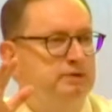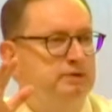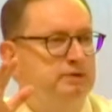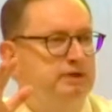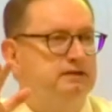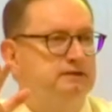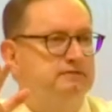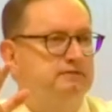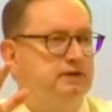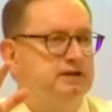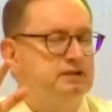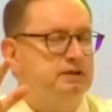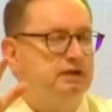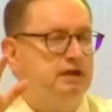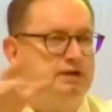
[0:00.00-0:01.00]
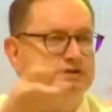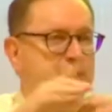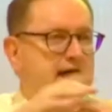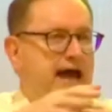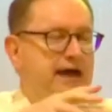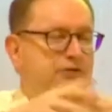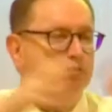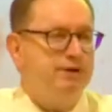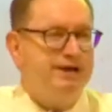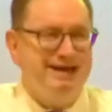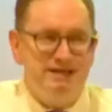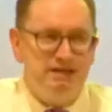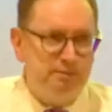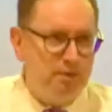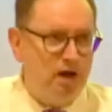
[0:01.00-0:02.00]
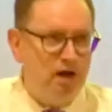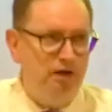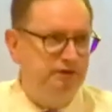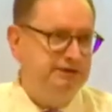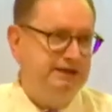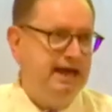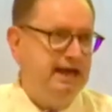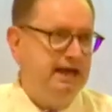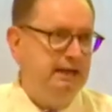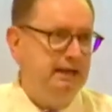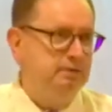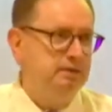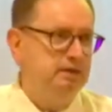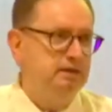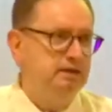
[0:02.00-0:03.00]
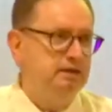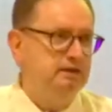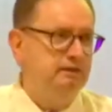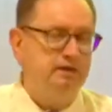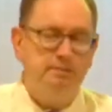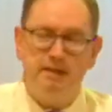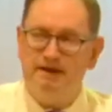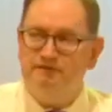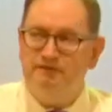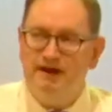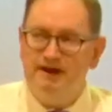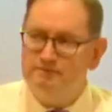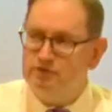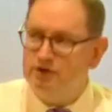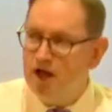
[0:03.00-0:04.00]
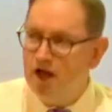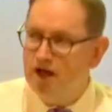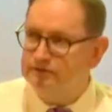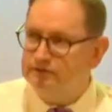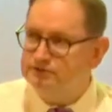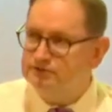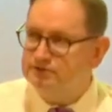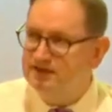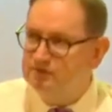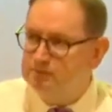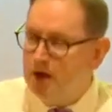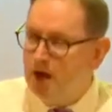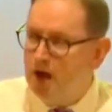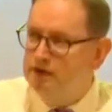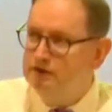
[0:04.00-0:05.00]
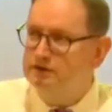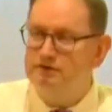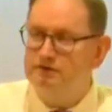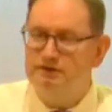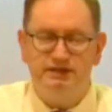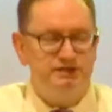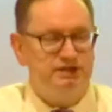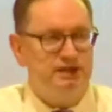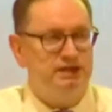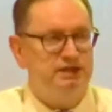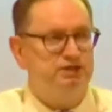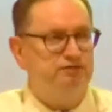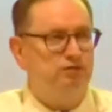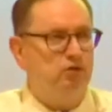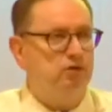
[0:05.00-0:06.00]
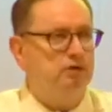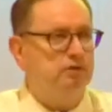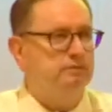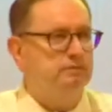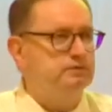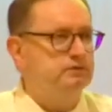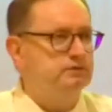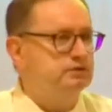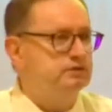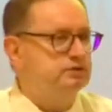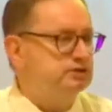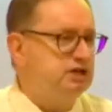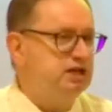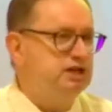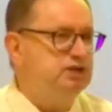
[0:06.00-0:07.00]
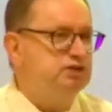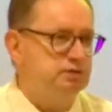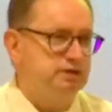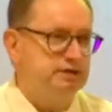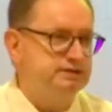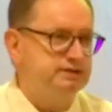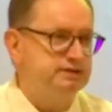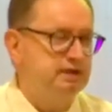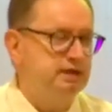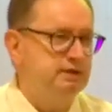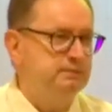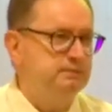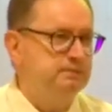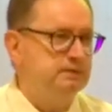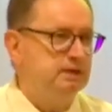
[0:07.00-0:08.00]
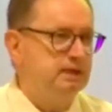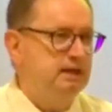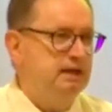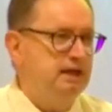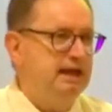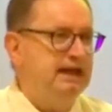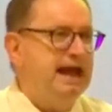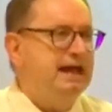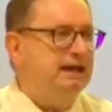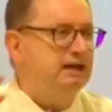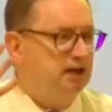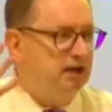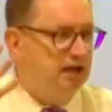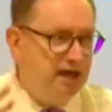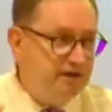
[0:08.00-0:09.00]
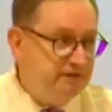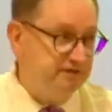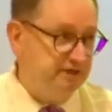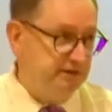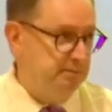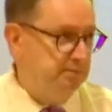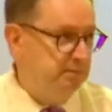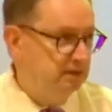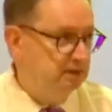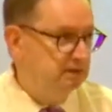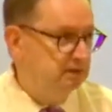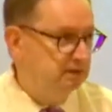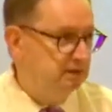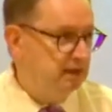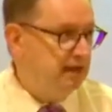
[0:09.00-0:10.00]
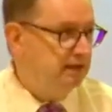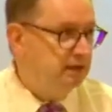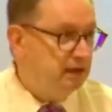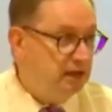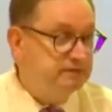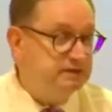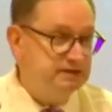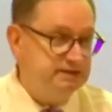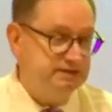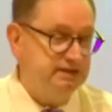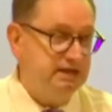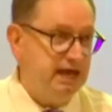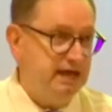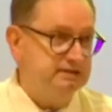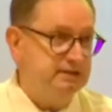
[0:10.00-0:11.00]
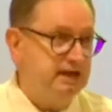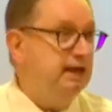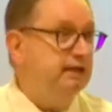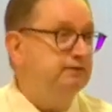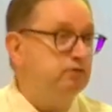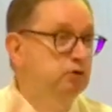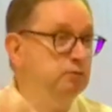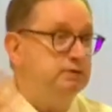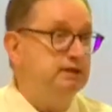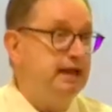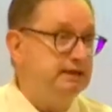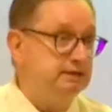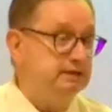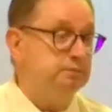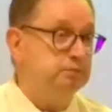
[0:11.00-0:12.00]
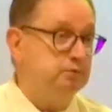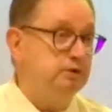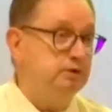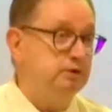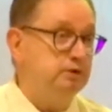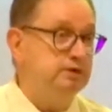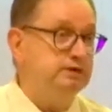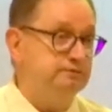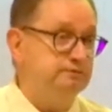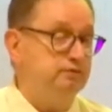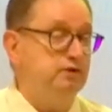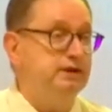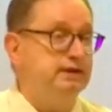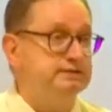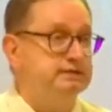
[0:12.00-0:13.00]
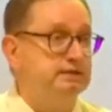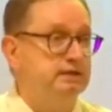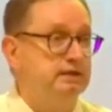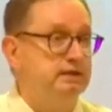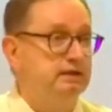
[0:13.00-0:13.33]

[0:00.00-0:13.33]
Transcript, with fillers: Catholic friends because I read them all the time. They're my favorite authors. They've pondered these things for centuries. And I love them. I love these guys. And I have Roman Catholic priests who are friends.